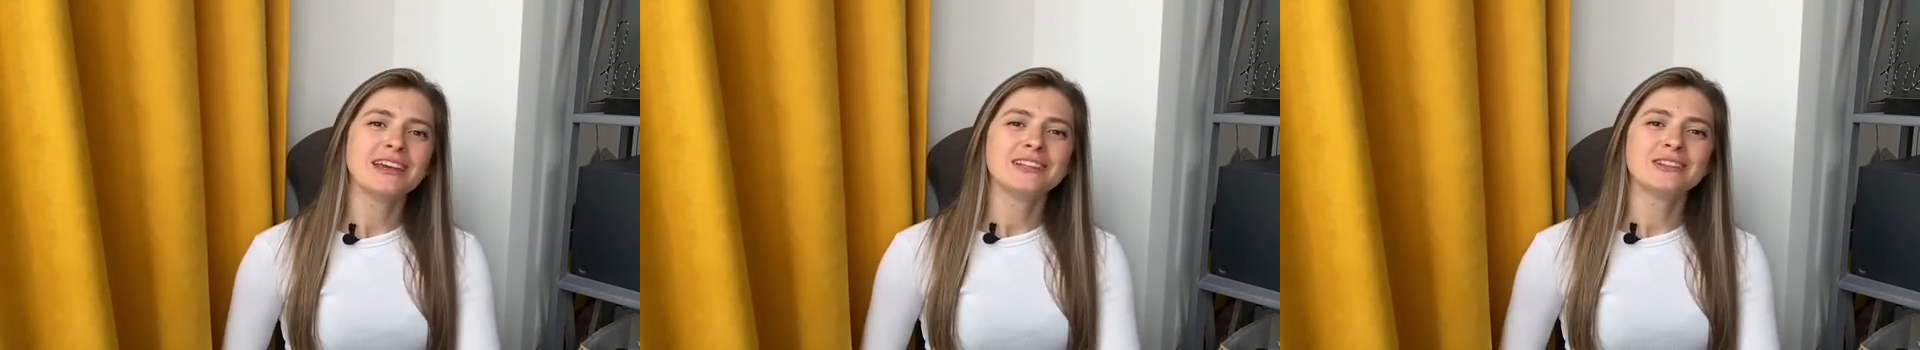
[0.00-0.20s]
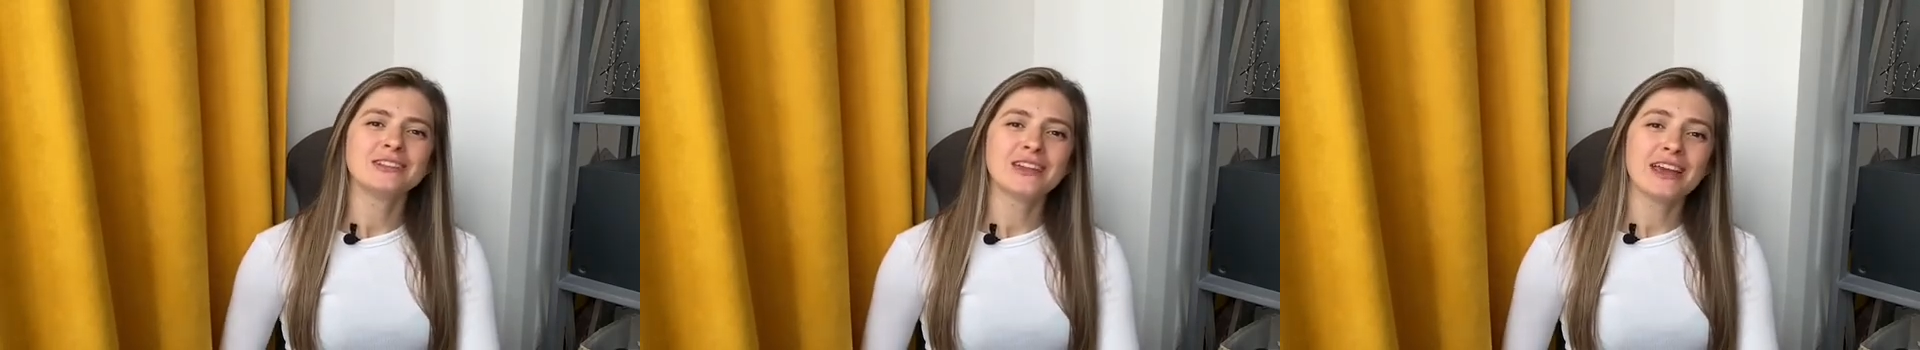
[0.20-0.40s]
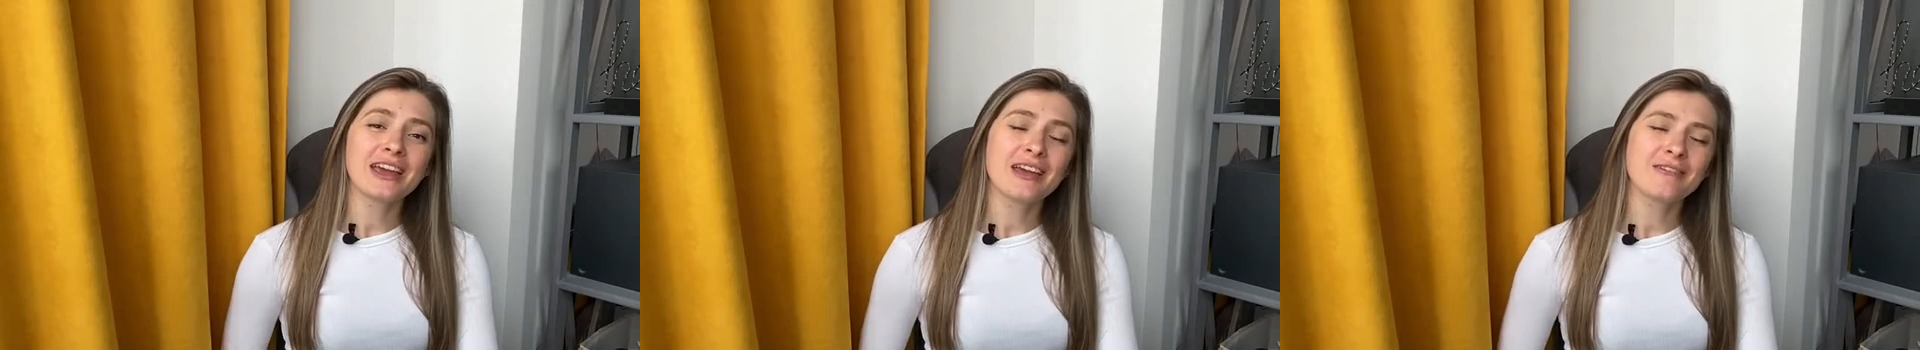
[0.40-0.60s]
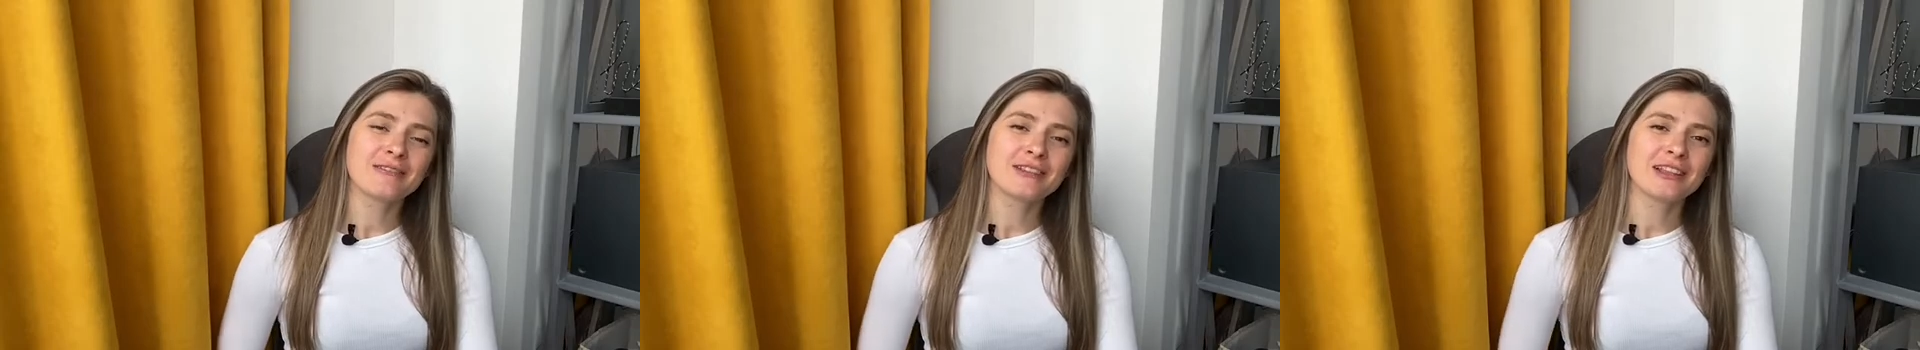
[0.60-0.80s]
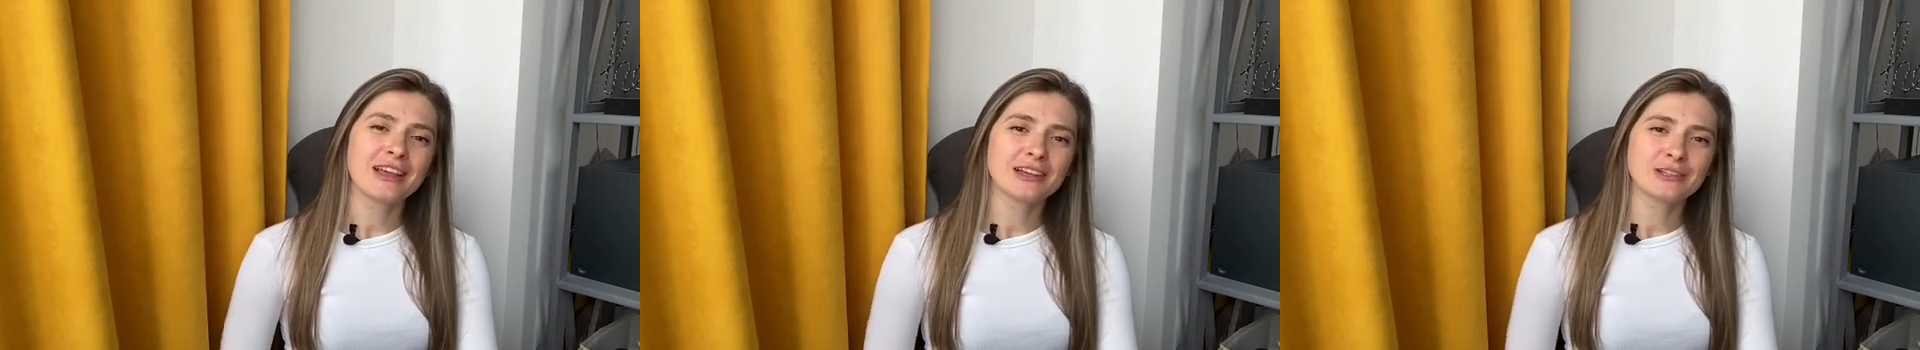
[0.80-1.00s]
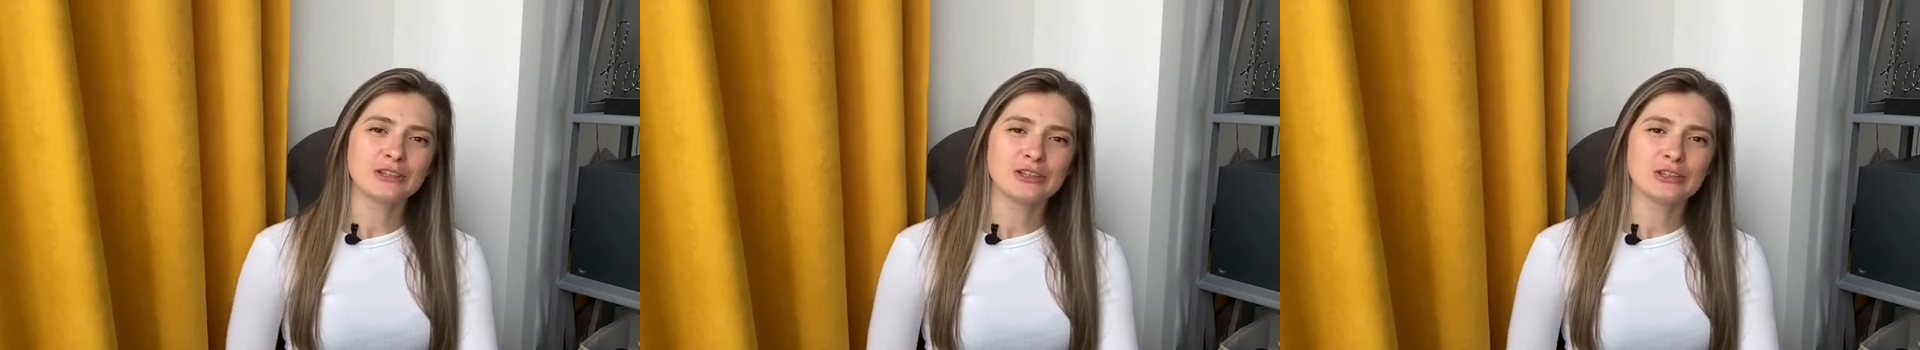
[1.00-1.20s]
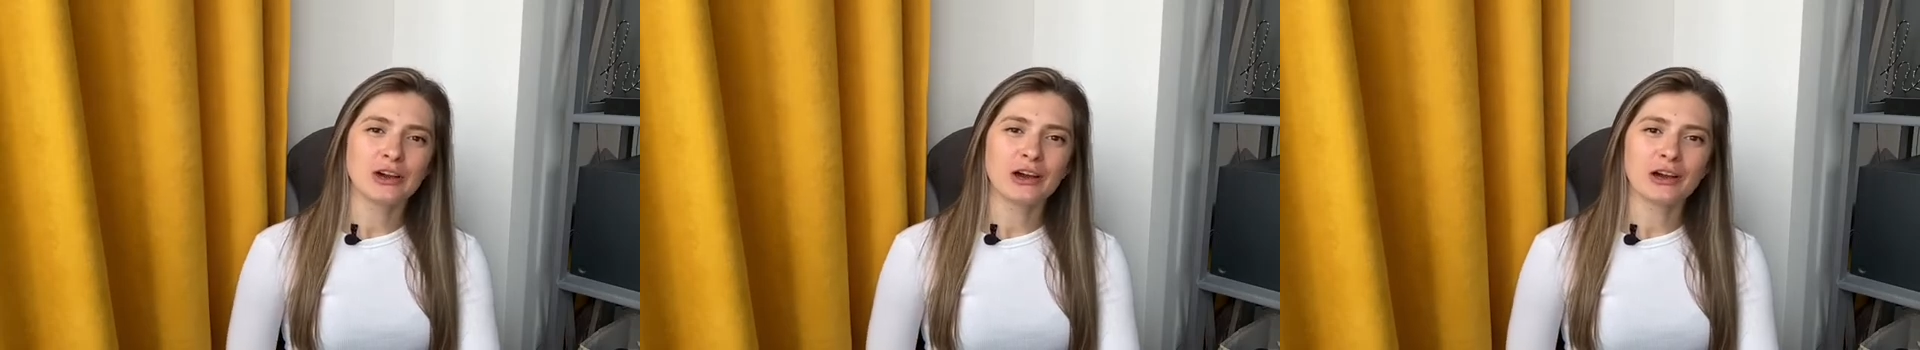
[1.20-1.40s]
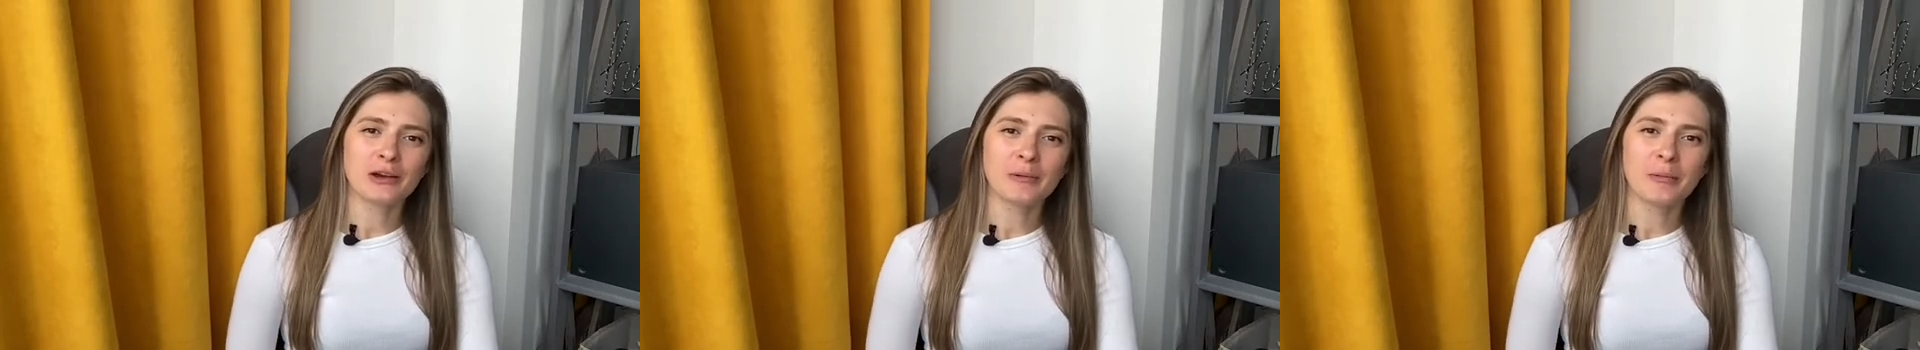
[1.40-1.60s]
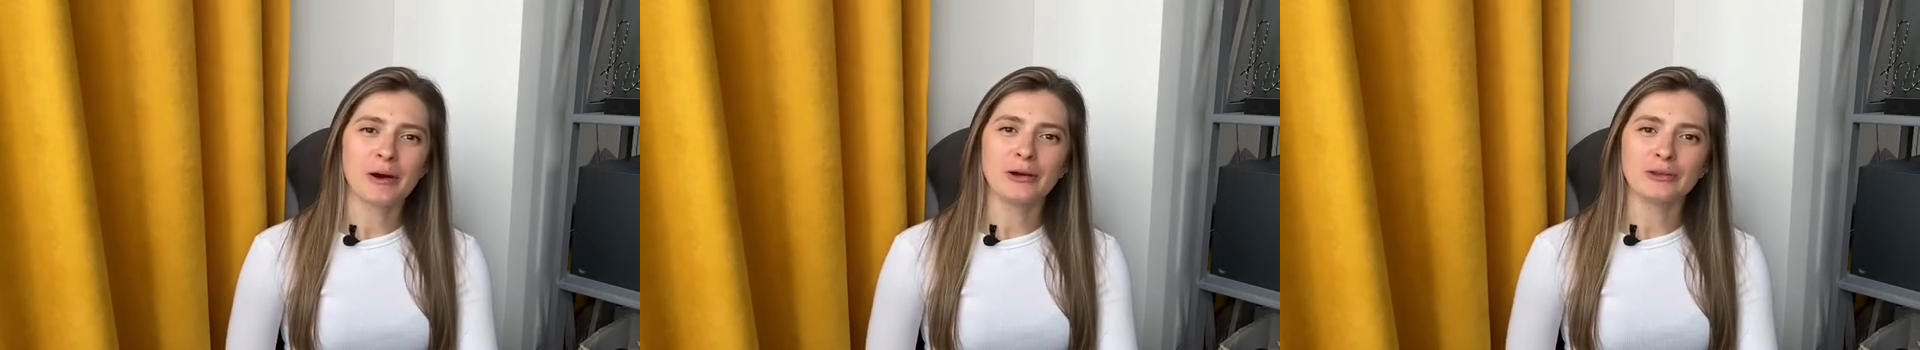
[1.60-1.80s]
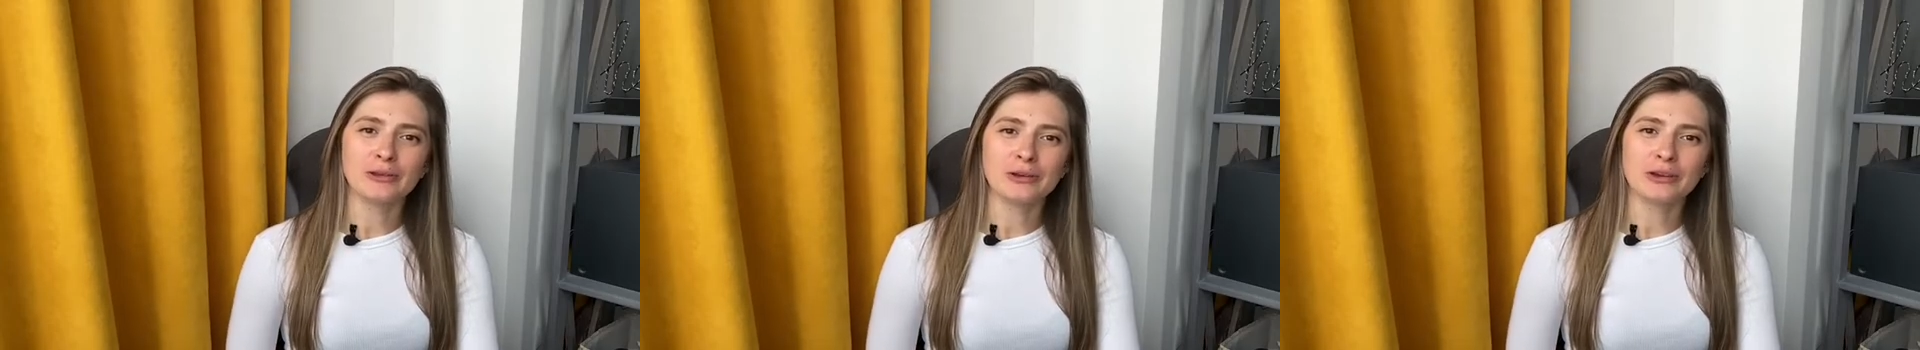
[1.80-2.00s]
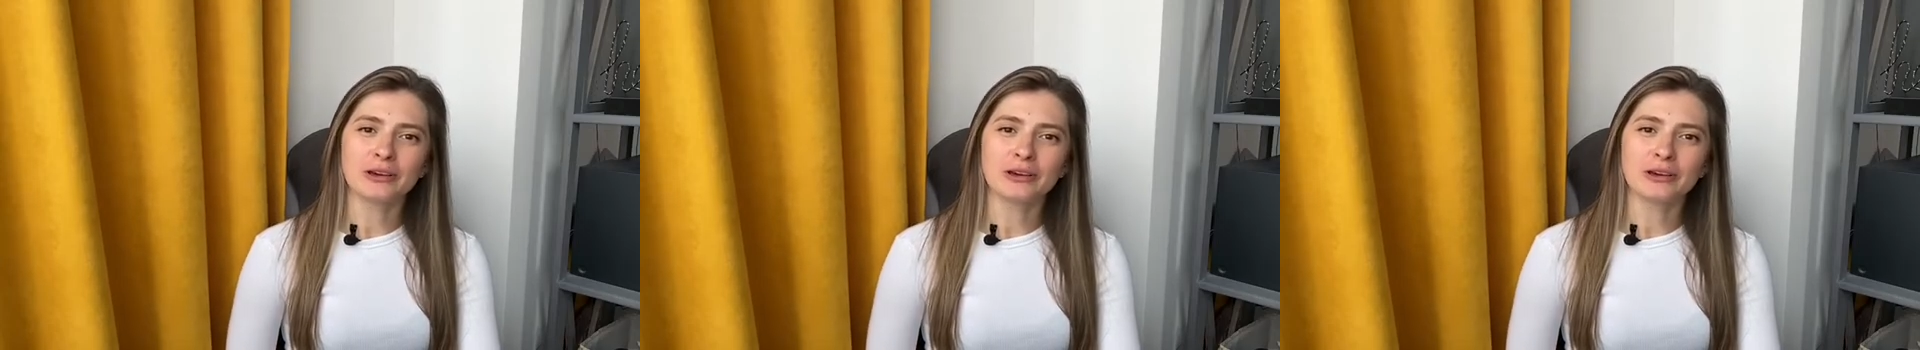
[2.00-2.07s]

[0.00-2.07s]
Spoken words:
Today I would like to talk about your